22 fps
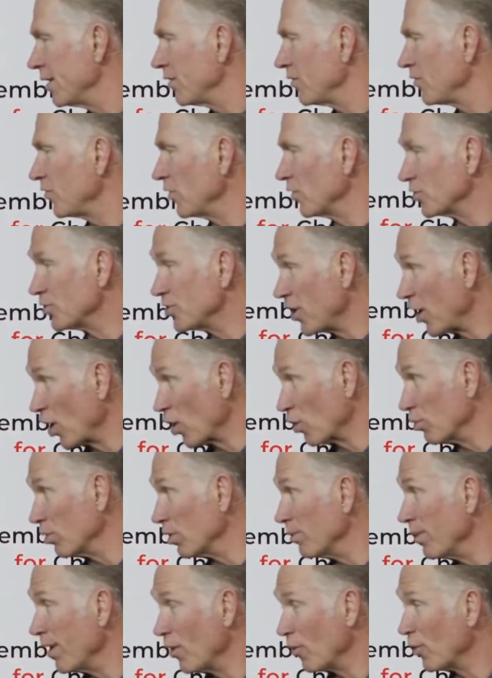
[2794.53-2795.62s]
feel terrible
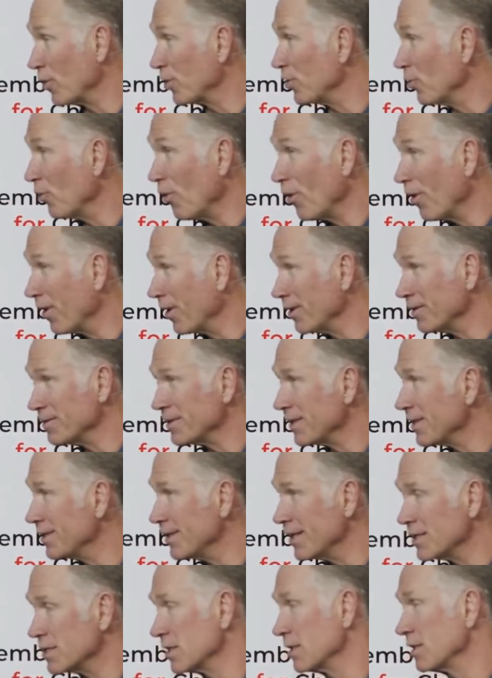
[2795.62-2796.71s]
about where you are. It
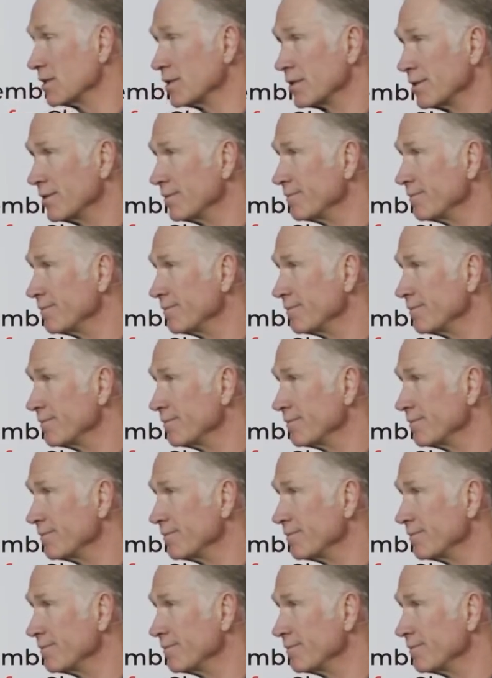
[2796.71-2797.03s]
doesn't.